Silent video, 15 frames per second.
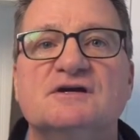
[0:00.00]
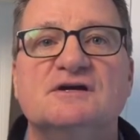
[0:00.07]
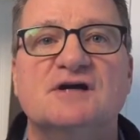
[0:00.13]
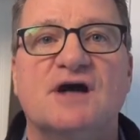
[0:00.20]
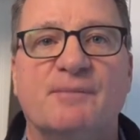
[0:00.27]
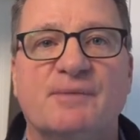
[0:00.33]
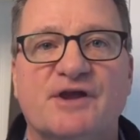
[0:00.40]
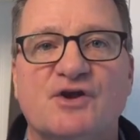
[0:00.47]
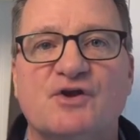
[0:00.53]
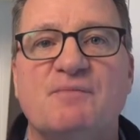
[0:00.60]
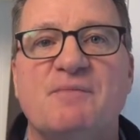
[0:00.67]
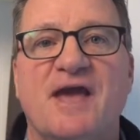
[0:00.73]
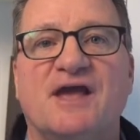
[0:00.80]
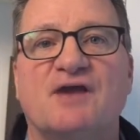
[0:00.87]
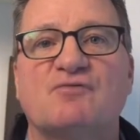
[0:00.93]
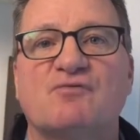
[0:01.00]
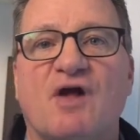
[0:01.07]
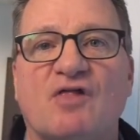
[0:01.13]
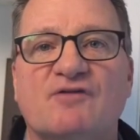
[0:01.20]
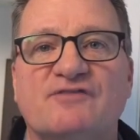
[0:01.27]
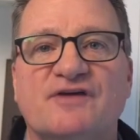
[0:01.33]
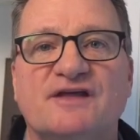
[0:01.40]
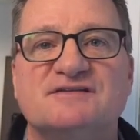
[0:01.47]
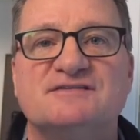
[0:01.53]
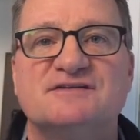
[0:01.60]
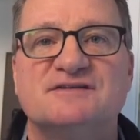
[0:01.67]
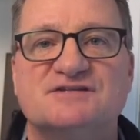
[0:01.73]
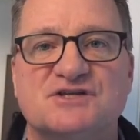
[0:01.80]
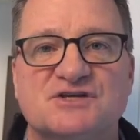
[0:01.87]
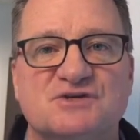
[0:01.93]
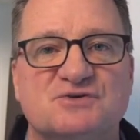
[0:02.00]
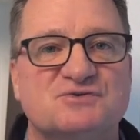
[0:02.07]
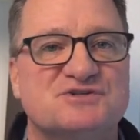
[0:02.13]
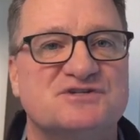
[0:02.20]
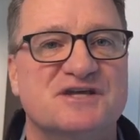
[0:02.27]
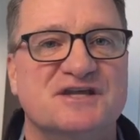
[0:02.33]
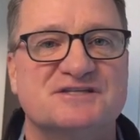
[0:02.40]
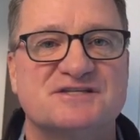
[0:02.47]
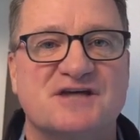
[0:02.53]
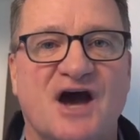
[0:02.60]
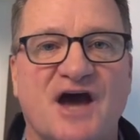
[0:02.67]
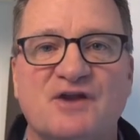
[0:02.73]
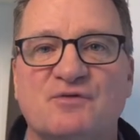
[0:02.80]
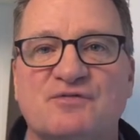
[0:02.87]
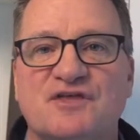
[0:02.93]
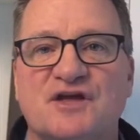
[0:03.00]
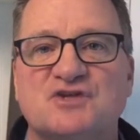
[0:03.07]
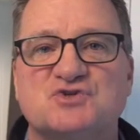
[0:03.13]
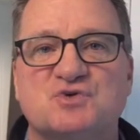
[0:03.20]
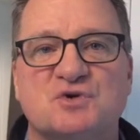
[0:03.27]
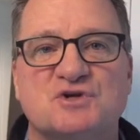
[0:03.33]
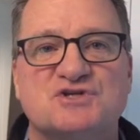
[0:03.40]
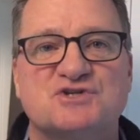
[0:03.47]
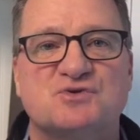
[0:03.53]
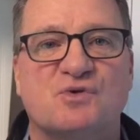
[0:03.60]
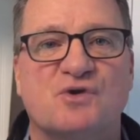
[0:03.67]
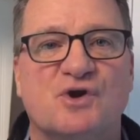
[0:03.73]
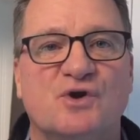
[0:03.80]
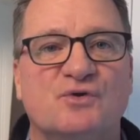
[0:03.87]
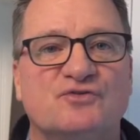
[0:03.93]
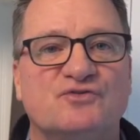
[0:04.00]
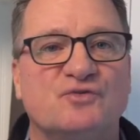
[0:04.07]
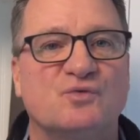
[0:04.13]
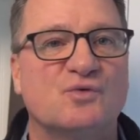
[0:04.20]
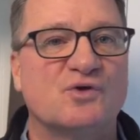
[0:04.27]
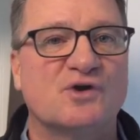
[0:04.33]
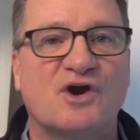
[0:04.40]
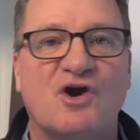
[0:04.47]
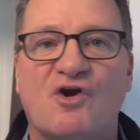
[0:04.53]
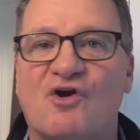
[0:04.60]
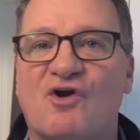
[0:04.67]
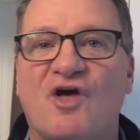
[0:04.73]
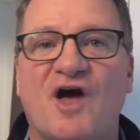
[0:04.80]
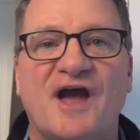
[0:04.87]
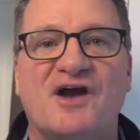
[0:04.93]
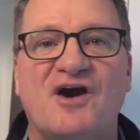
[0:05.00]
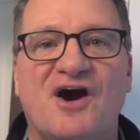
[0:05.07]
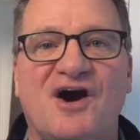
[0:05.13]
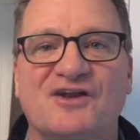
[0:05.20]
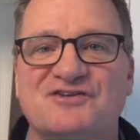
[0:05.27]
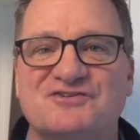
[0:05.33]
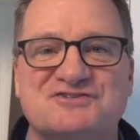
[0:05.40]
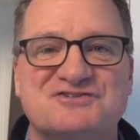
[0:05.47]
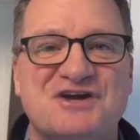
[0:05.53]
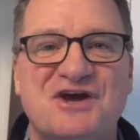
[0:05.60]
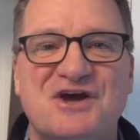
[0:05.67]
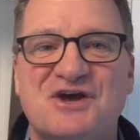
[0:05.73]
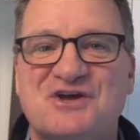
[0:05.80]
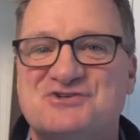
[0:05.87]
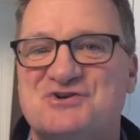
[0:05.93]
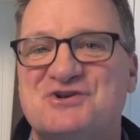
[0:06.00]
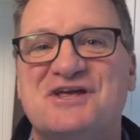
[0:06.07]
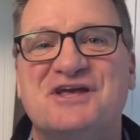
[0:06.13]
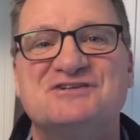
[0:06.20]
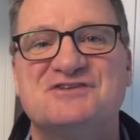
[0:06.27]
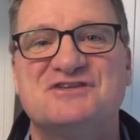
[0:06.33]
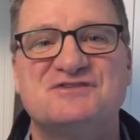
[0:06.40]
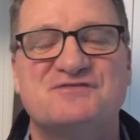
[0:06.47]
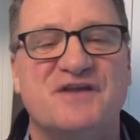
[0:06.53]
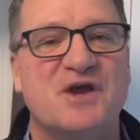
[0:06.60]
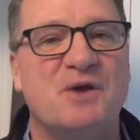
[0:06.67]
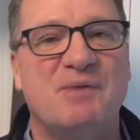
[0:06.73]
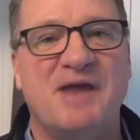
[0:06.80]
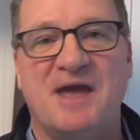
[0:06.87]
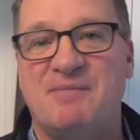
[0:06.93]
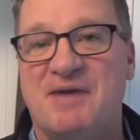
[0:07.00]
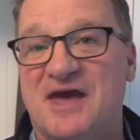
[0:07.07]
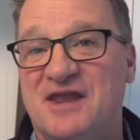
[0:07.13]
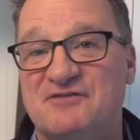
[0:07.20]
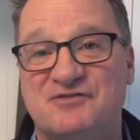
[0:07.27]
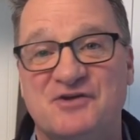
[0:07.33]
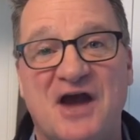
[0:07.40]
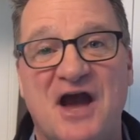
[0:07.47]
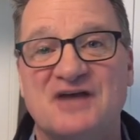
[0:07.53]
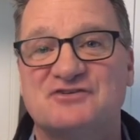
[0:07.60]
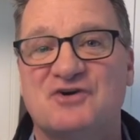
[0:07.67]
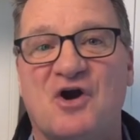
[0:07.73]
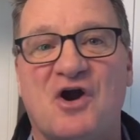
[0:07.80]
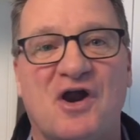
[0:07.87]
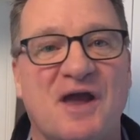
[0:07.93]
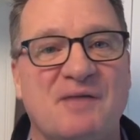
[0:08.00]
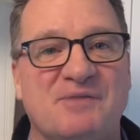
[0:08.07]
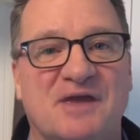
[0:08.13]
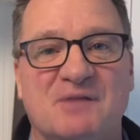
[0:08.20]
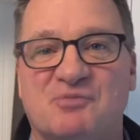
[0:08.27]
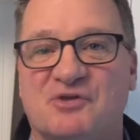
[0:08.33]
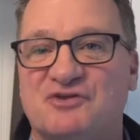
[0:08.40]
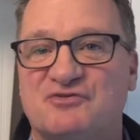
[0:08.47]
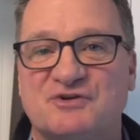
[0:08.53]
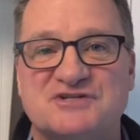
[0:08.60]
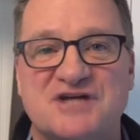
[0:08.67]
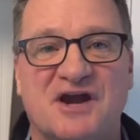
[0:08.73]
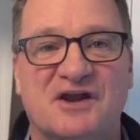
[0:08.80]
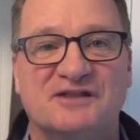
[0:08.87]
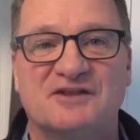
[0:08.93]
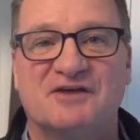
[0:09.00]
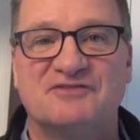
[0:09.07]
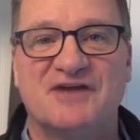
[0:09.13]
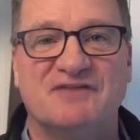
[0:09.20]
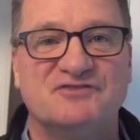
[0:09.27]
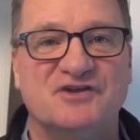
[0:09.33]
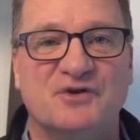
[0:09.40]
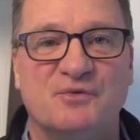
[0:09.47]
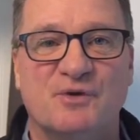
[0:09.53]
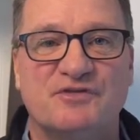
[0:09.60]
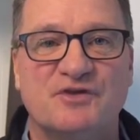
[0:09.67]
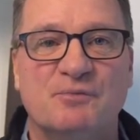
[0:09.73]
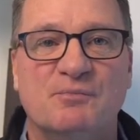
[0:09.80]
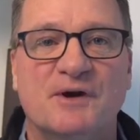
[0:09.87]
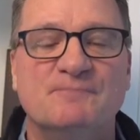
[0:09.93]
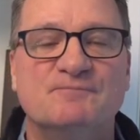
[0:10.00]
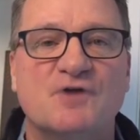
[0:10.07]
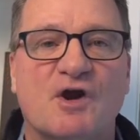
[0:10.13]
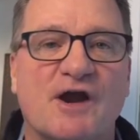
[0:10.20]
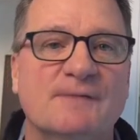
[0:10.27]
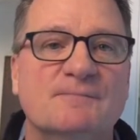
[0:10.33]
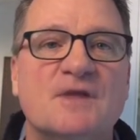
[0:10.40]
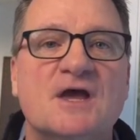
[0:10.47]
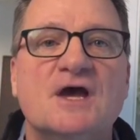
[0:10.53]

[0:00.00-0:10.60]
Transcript: I'm here to make it relevant to you since I don't think George Soros or Carl Icahn is tuning into this video, but hey man, if you guys are, I mean, please reach out. I'd love to have dinner with you, but all right.